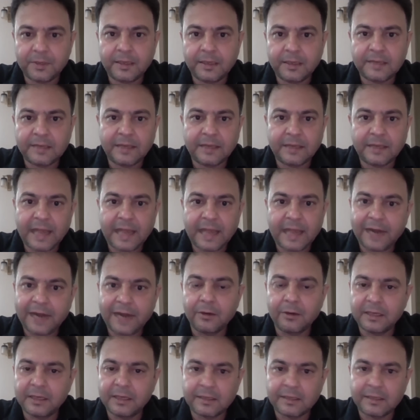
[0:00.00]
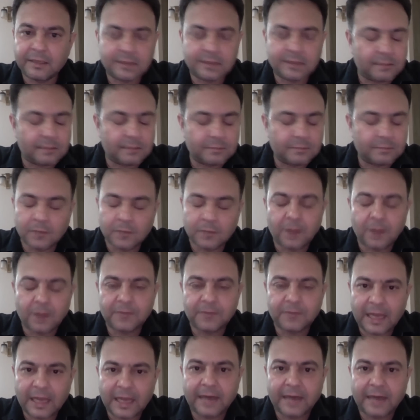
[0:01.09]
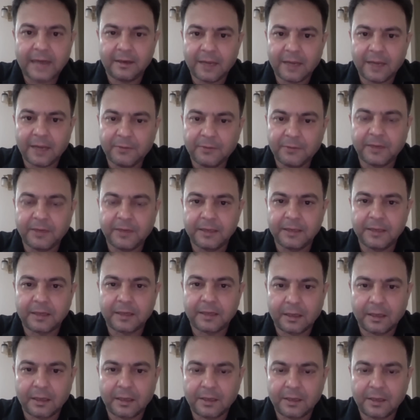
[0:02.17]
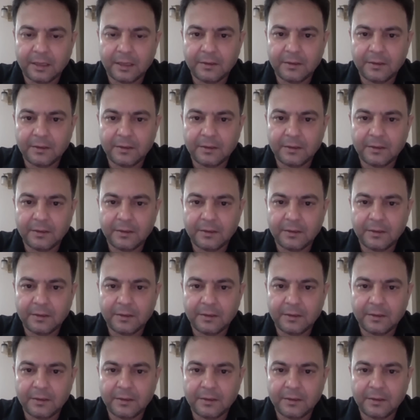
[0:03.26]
It is the land. It is the law of the land everywhere in the country.